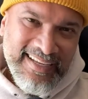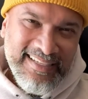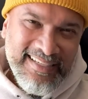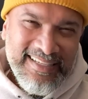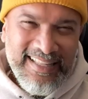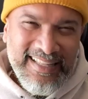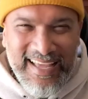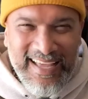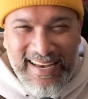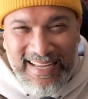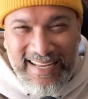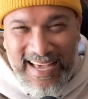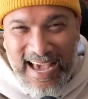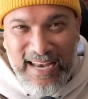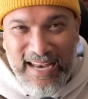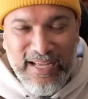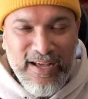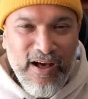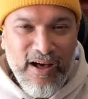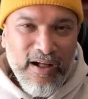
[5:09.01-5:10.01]
to then
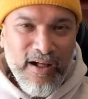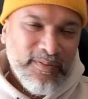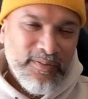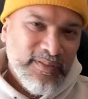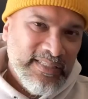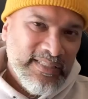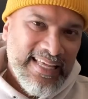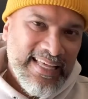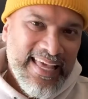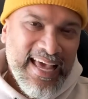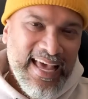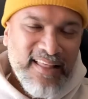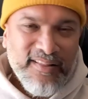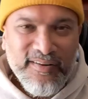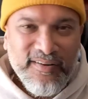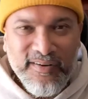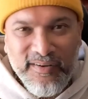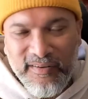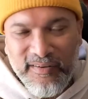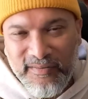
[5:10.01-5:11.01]
kind of cobble
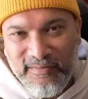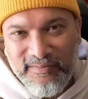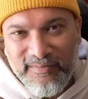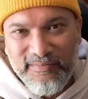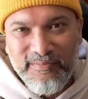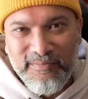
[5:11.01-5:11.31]
together